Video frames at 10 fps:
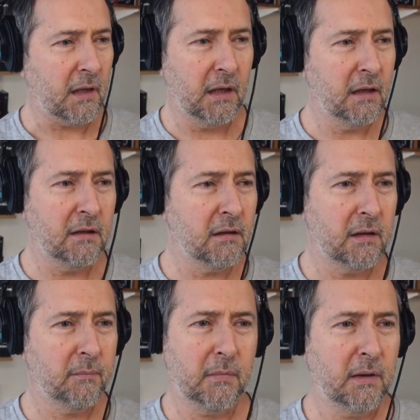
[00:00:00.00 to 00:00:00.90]
and
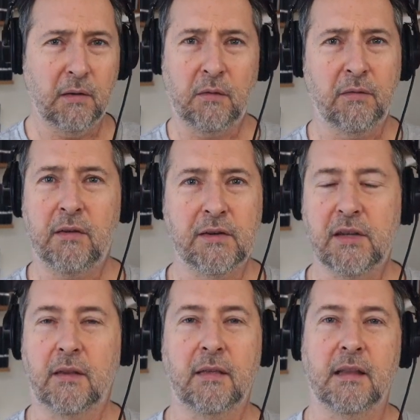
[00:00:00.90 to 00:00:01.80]
um, and various
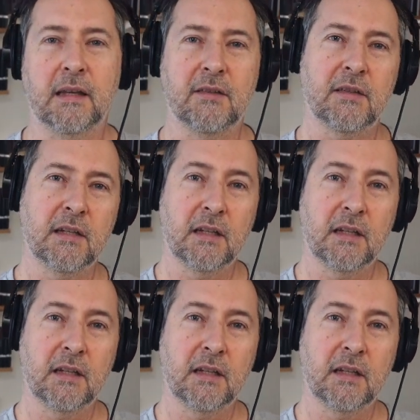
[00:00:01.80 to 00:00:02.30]
other things.